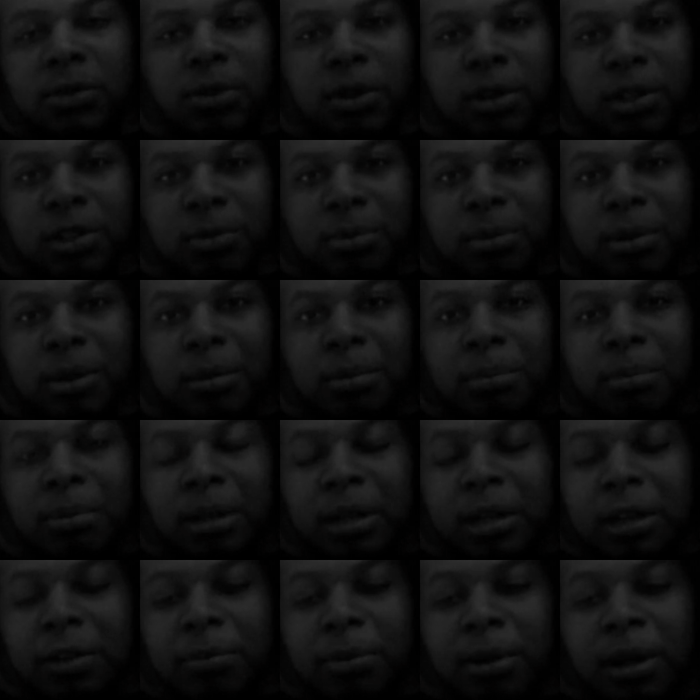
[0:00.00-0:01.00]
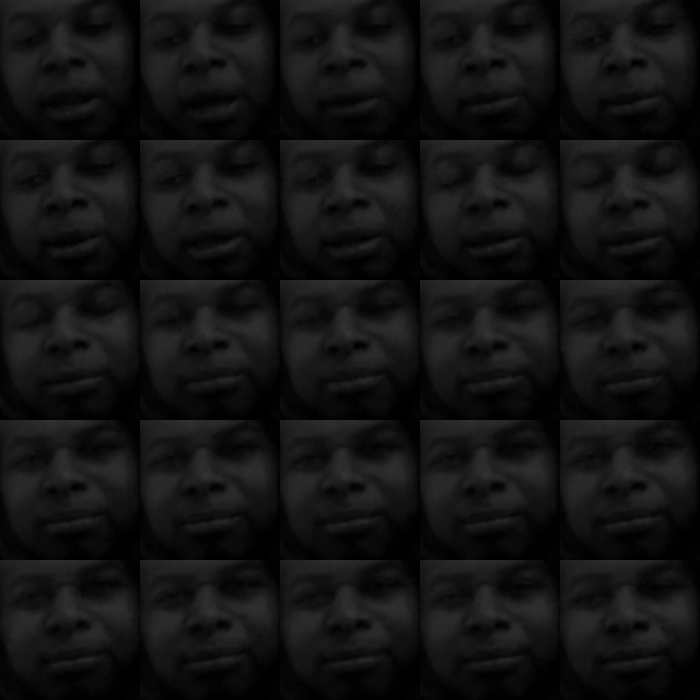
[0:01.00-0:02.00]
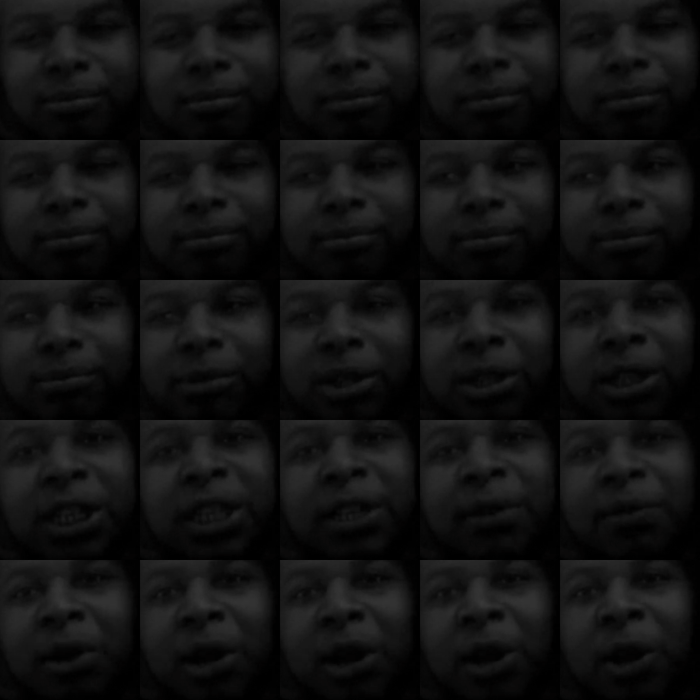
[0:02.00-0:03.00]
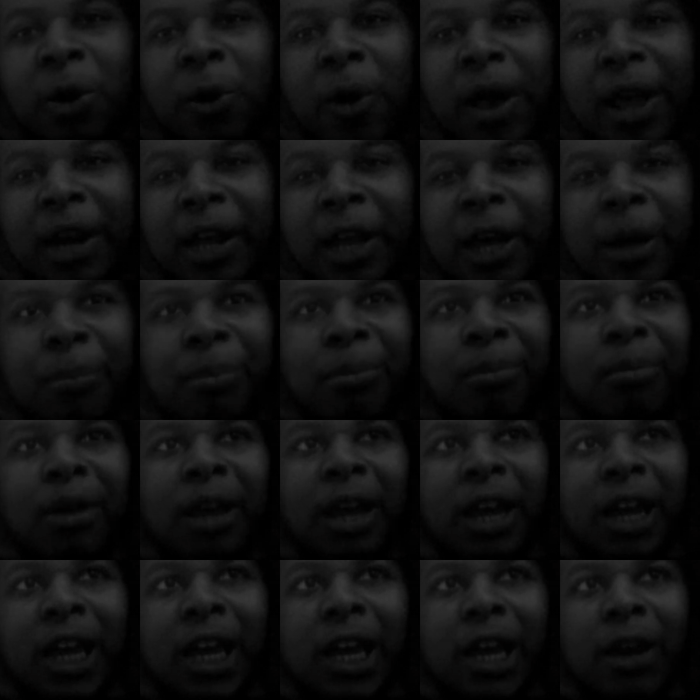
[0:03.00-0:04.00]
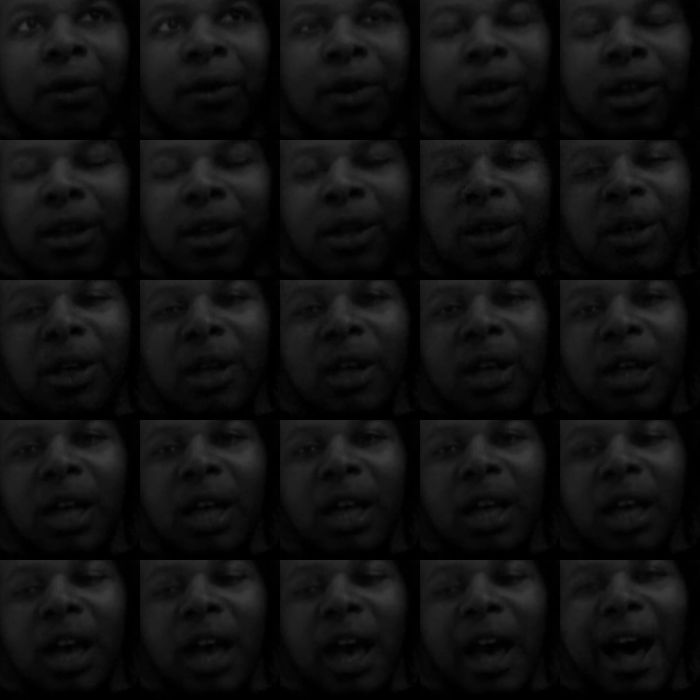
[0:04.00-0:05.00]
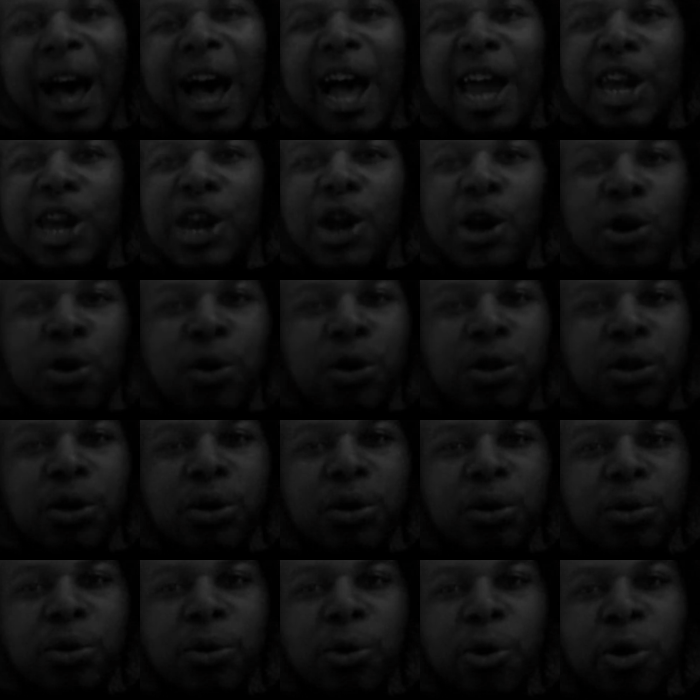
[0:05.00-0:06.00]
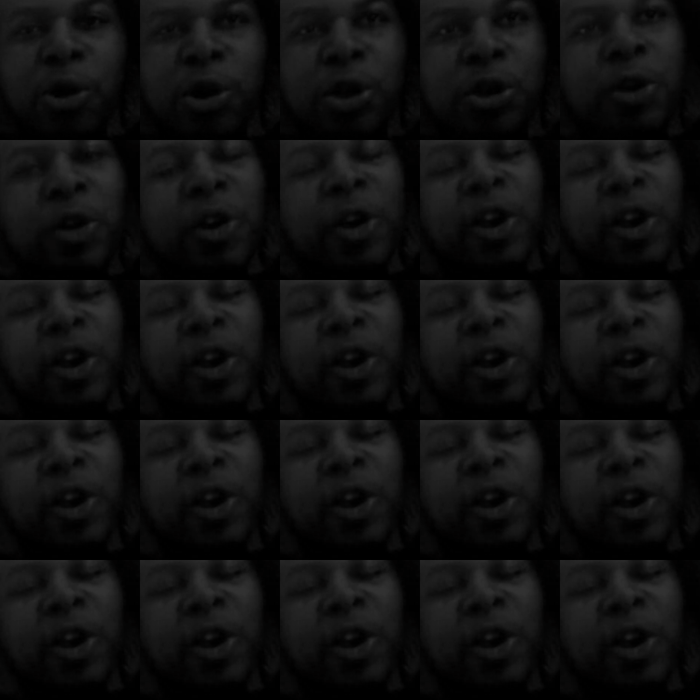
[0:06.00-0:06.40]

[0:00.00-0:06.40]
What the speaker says: Trust me, believe me. I mean, when you live in a low income area, I know you or